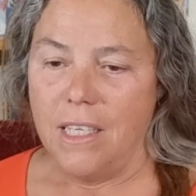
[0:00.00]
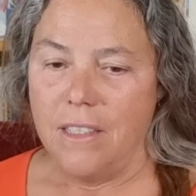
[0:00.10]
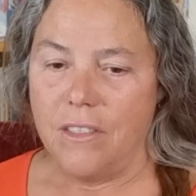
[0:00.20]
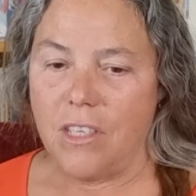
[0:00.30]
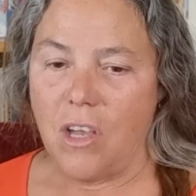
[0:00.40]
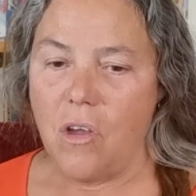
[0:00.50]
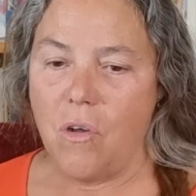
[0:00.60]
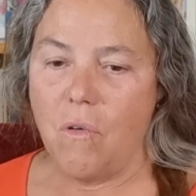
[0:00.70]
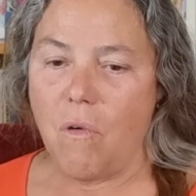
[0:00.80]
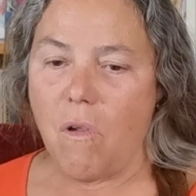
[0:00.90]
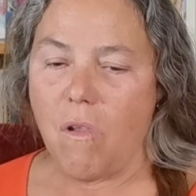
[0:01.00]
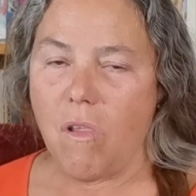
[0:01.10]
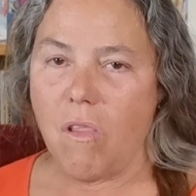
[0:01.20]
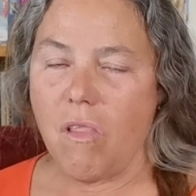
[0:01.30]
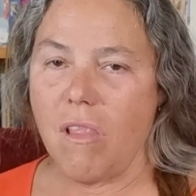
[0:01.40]
So,
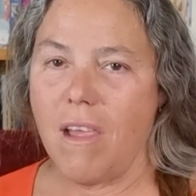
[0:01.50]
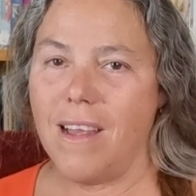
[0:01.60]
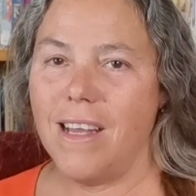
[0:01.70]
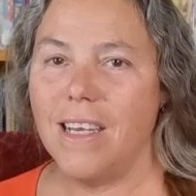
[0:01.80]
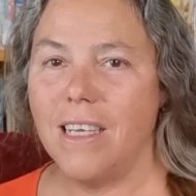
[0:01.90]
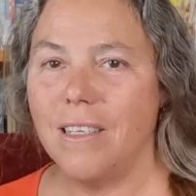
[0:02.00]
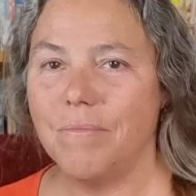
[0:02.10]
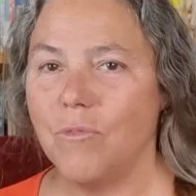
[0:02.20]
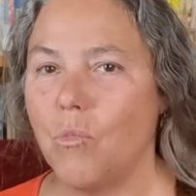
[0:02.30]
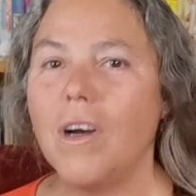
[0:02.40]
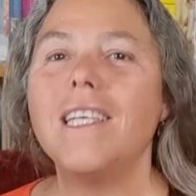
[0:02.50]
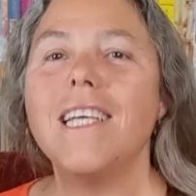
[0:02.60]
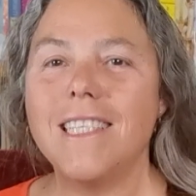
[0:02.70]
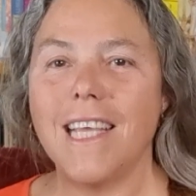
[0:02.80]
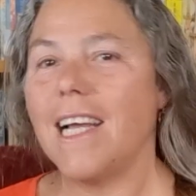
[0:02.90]
what
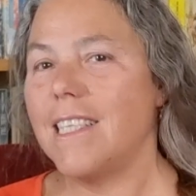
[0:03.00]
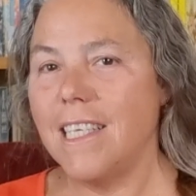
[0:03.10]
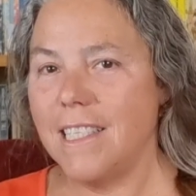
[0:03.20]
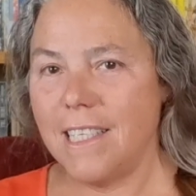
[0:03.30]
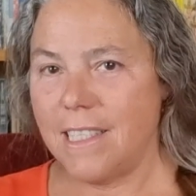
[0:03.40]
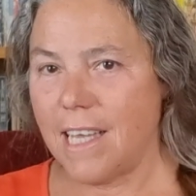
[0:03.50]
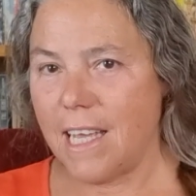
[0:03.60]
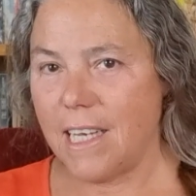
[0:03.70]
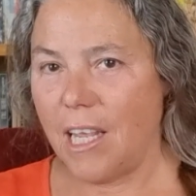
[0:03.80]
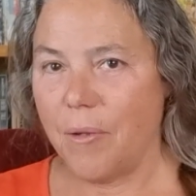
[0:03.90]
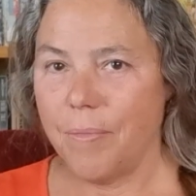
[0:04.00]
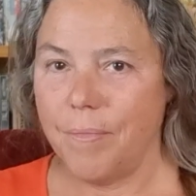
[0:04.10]
exactly is Hatani?